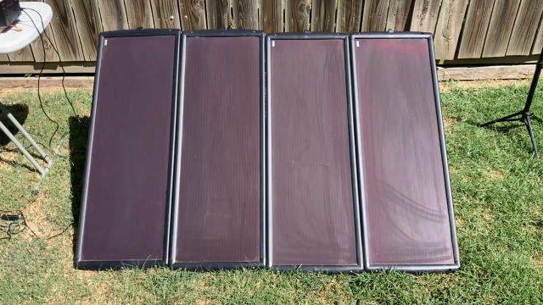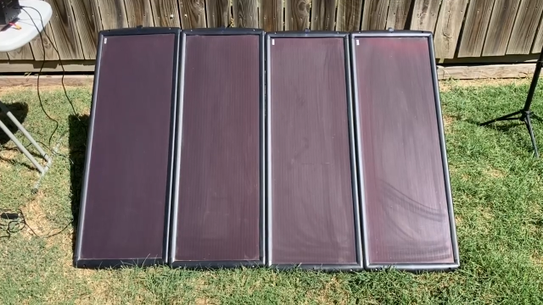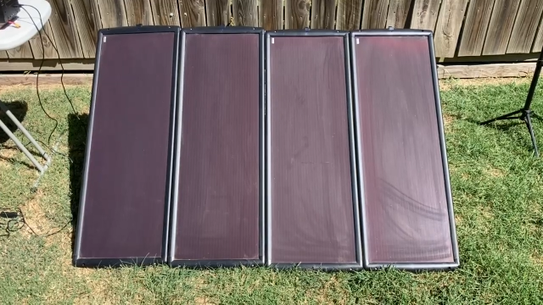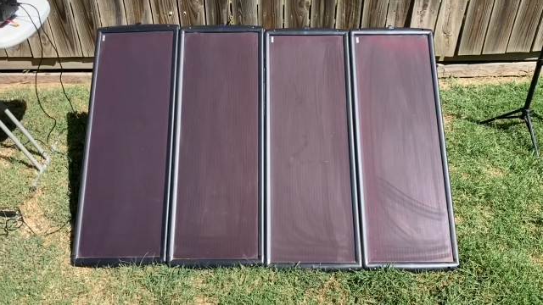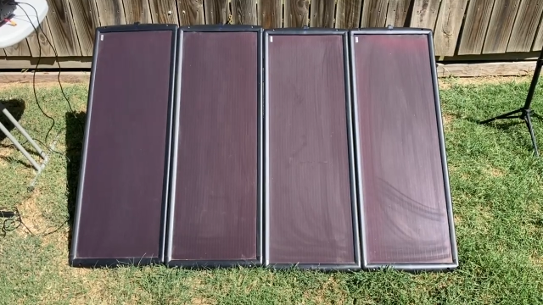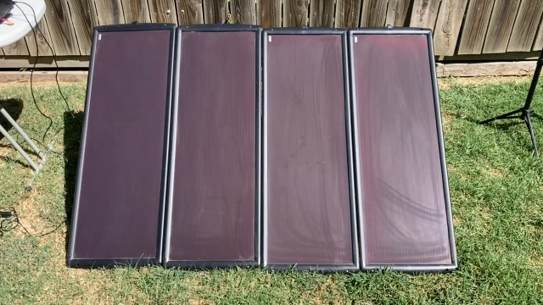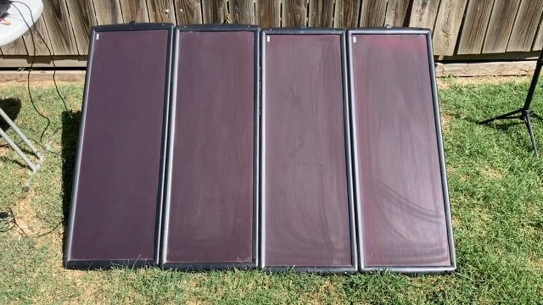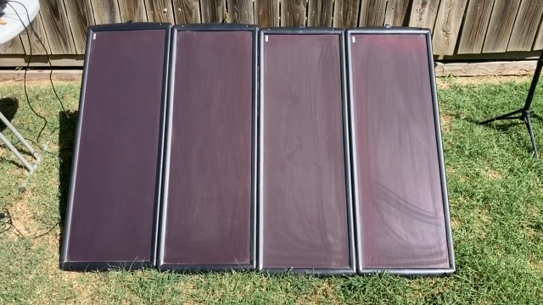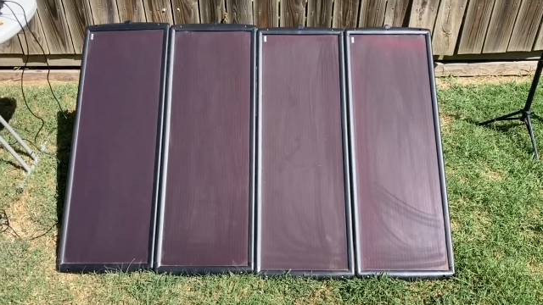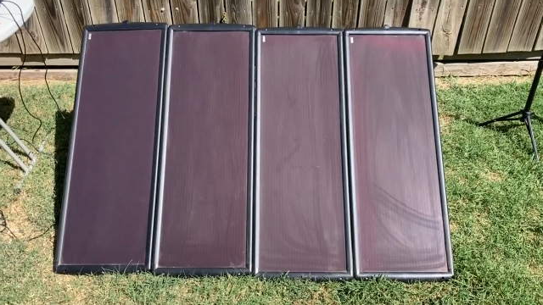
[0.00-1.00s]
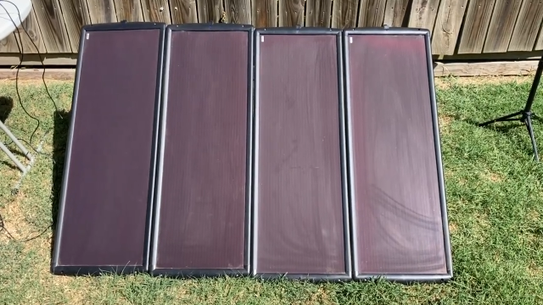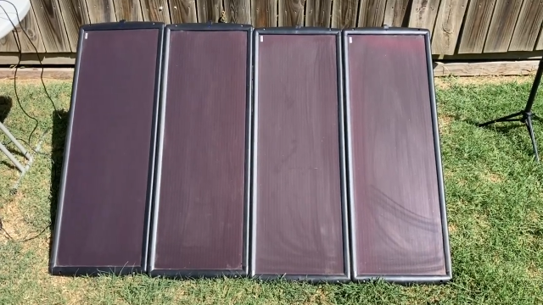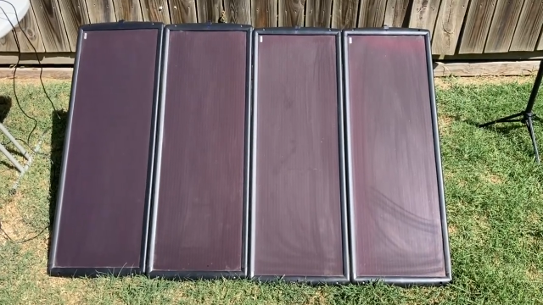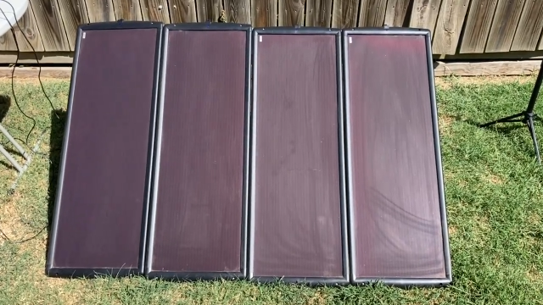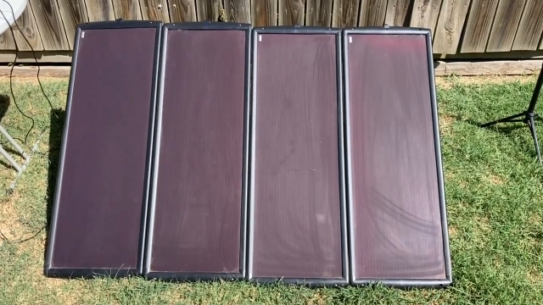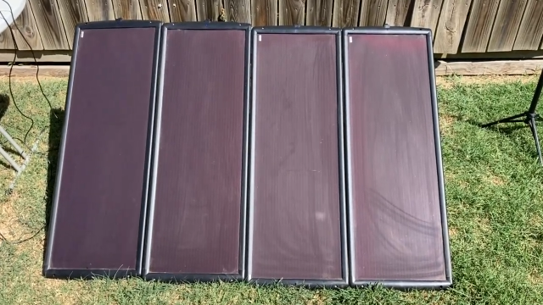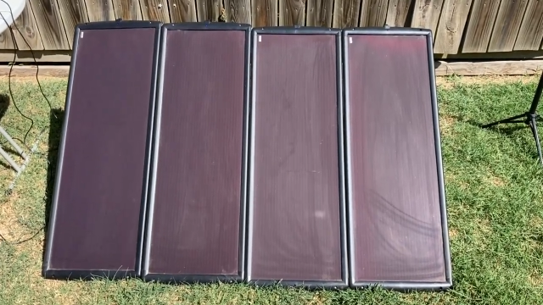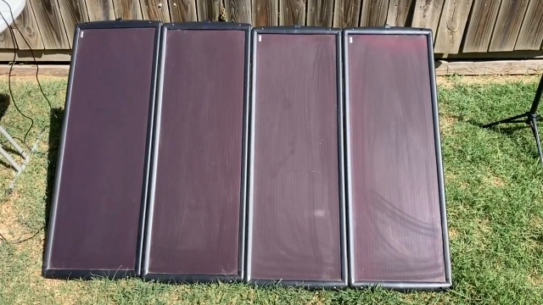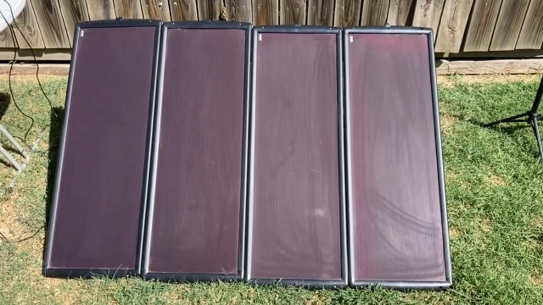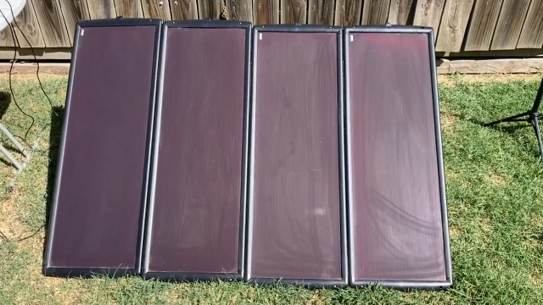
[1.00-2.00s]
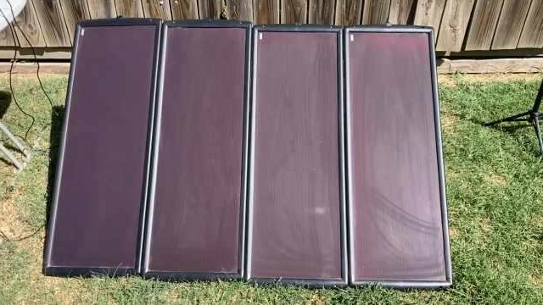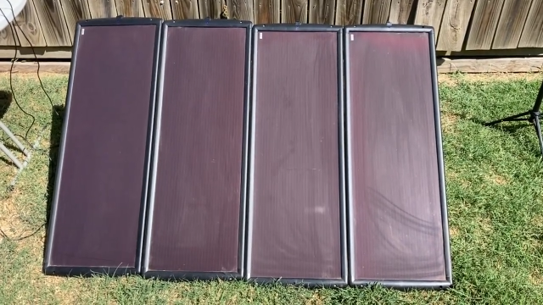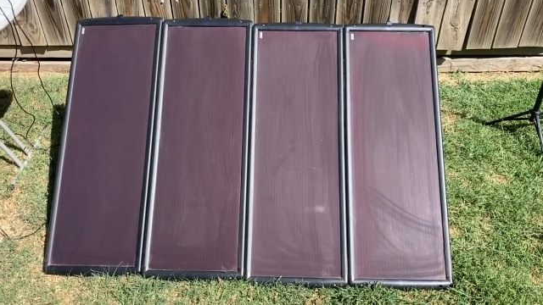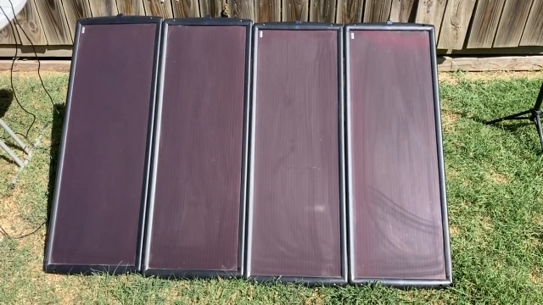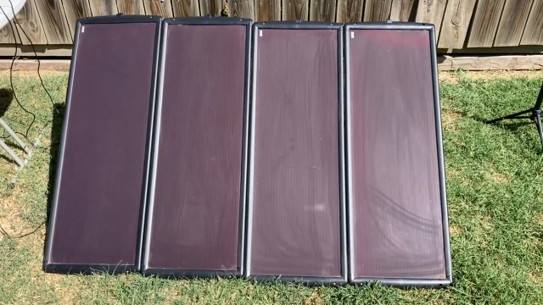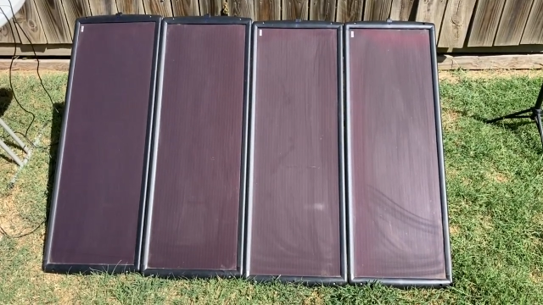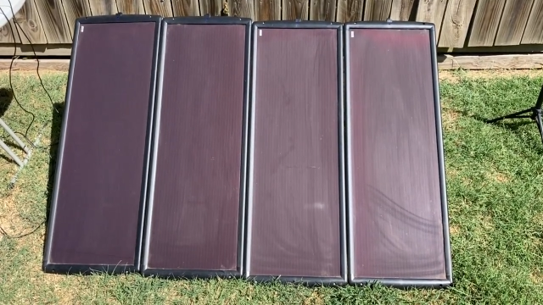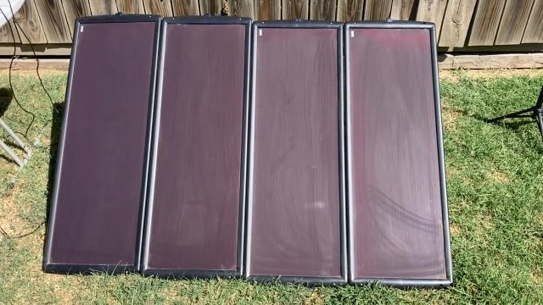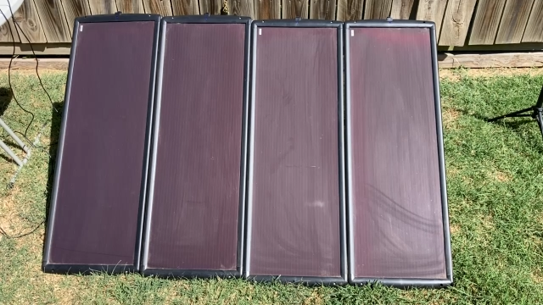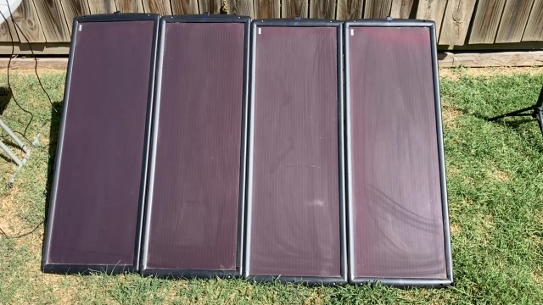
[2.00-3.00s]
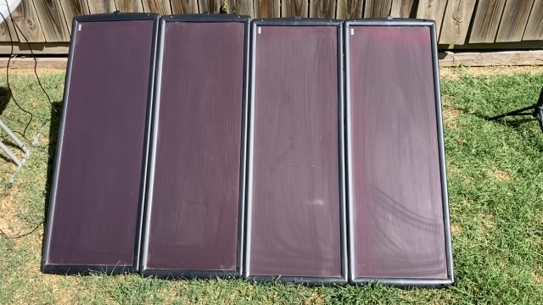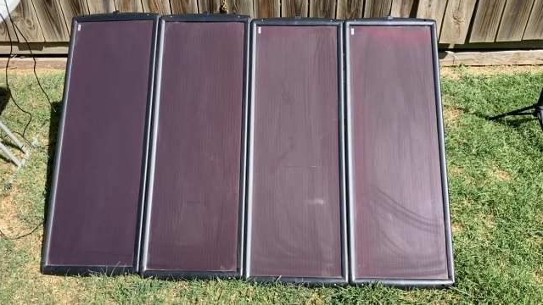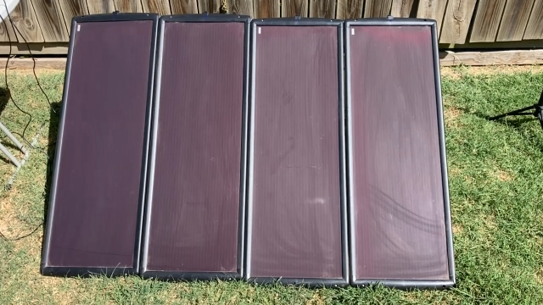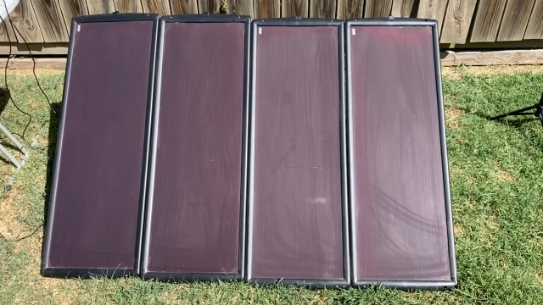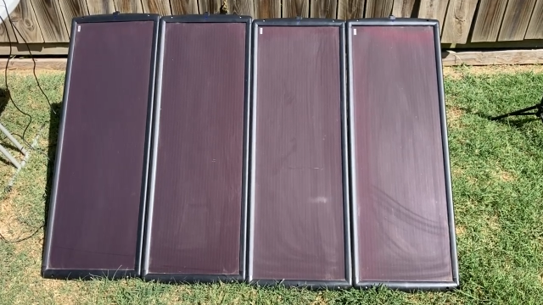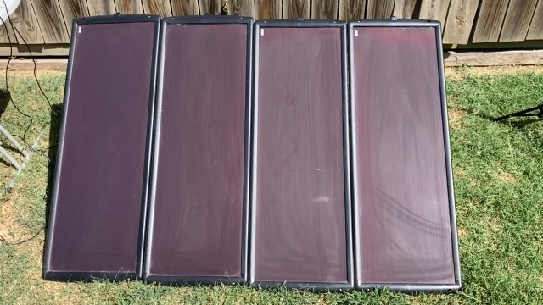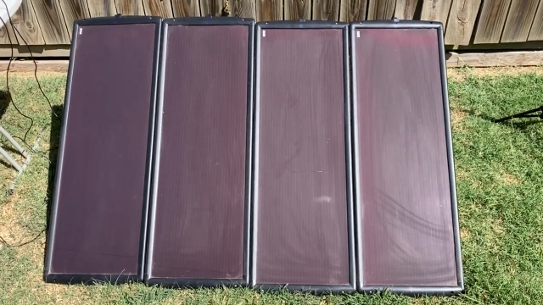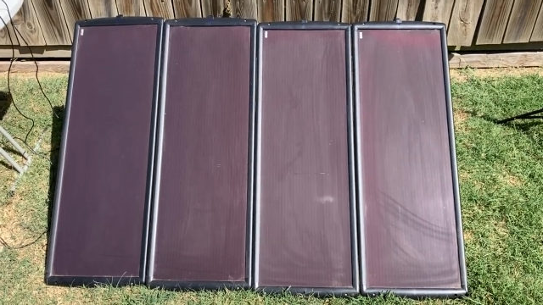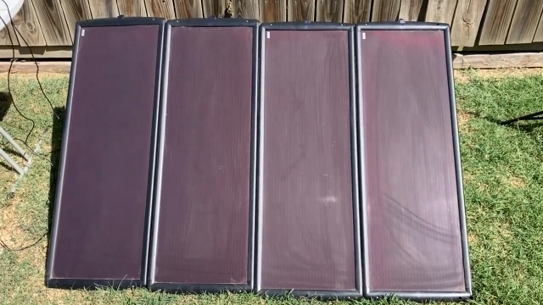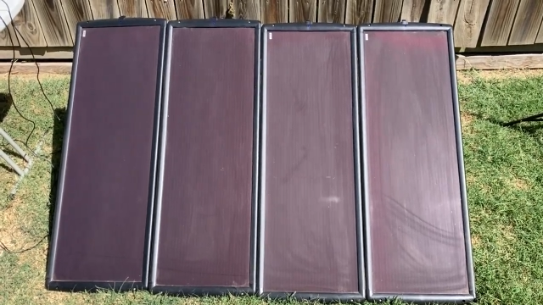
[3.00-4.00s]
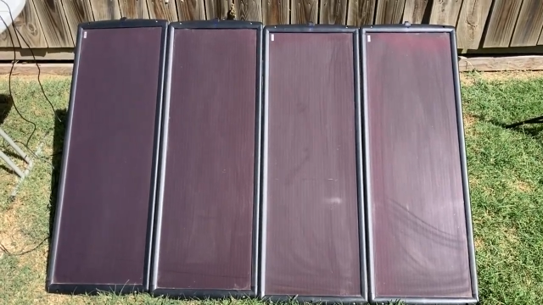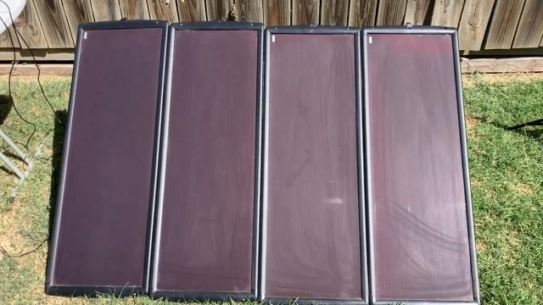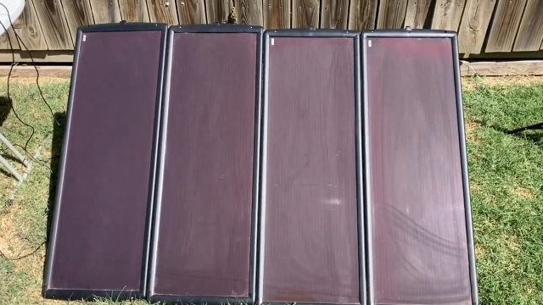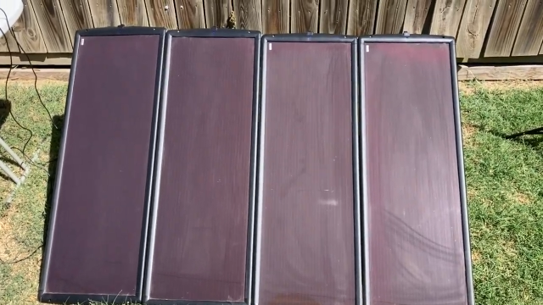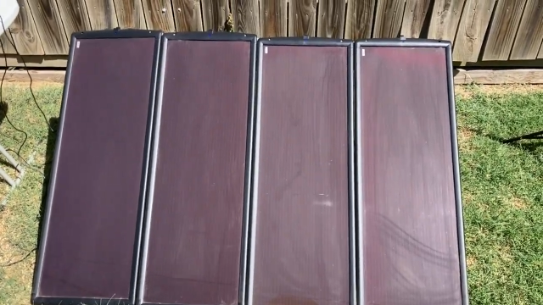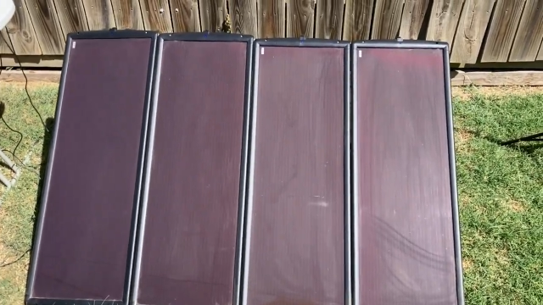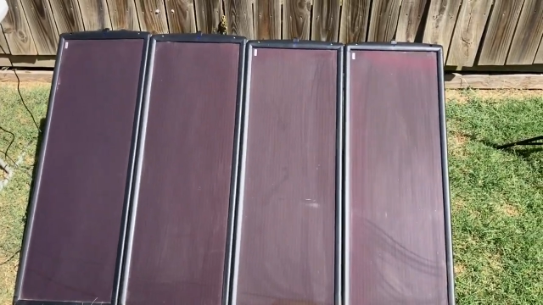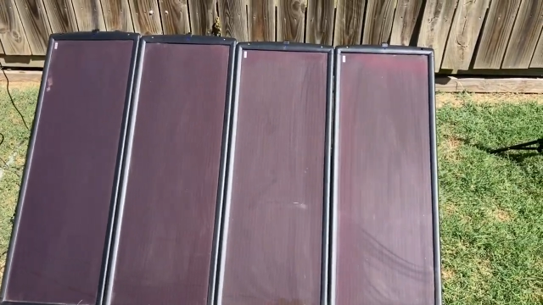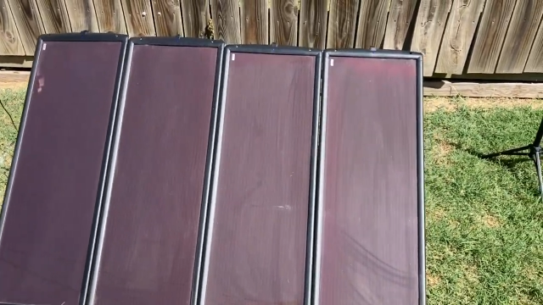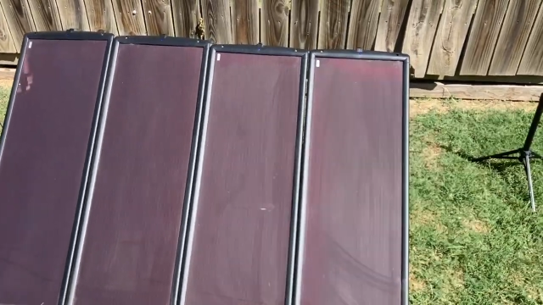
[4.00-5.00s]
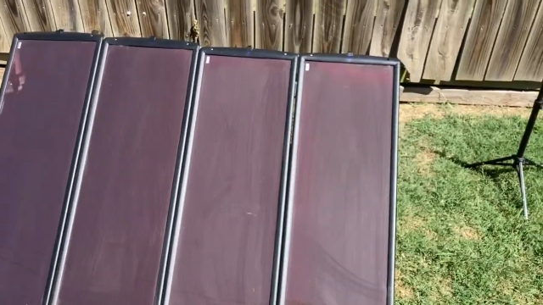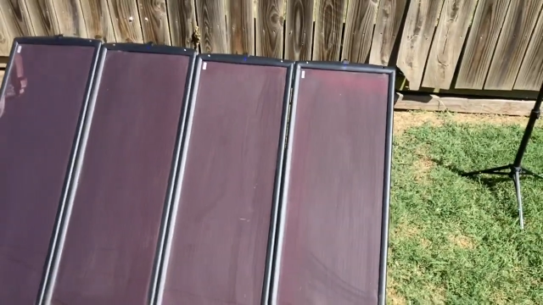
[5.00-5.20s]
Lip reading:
Nobody's mouth can be seen.